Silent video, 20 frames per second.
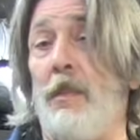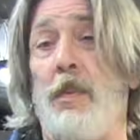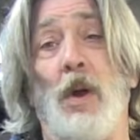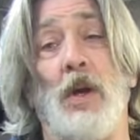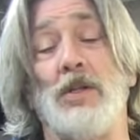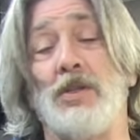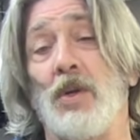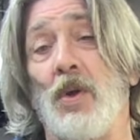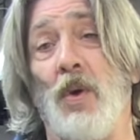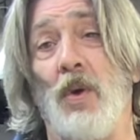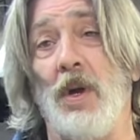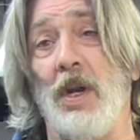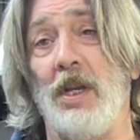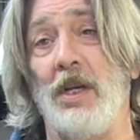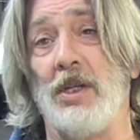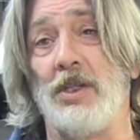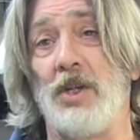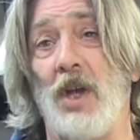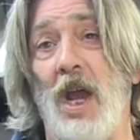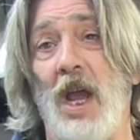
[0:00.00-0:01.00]
parts are going
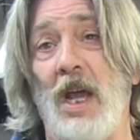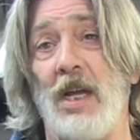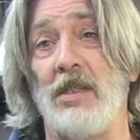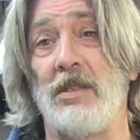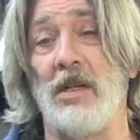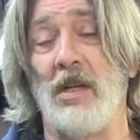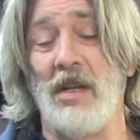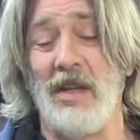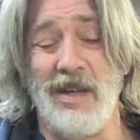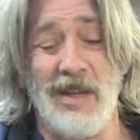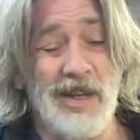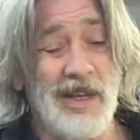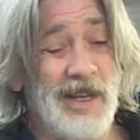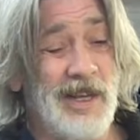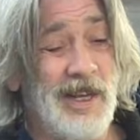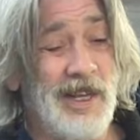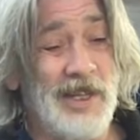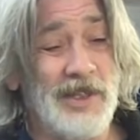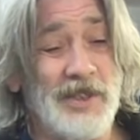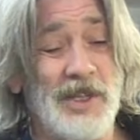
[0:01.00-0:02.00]
in the trash.
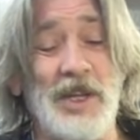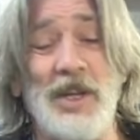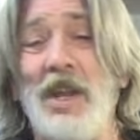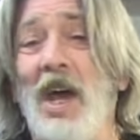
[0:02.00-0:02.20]
The